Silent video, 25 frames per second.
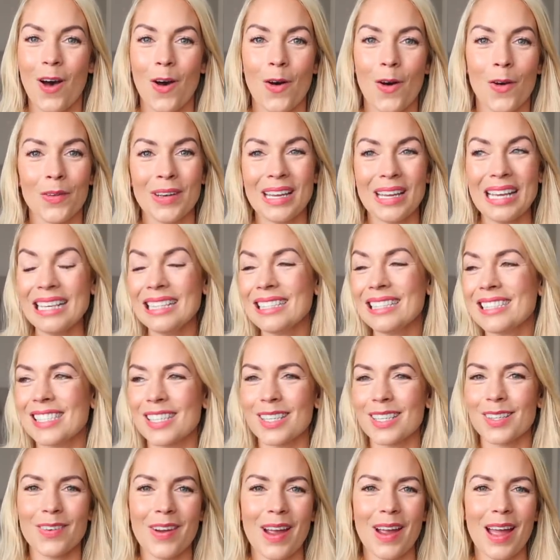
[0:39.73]
on
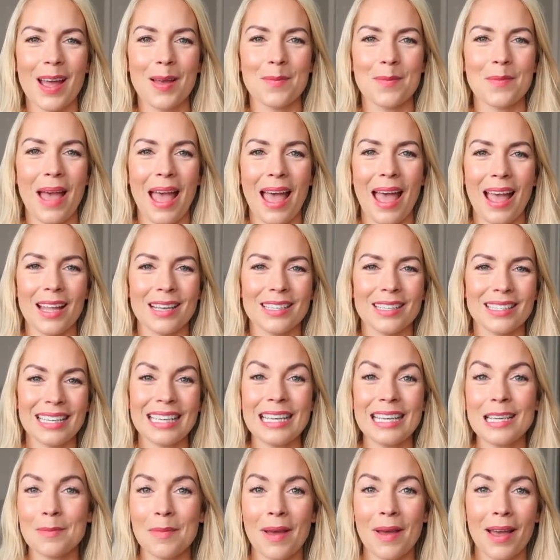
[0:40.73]
Instagram and
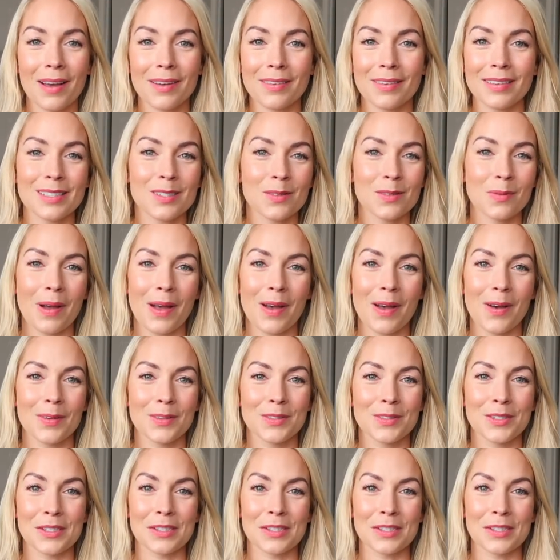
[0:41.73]
email as well,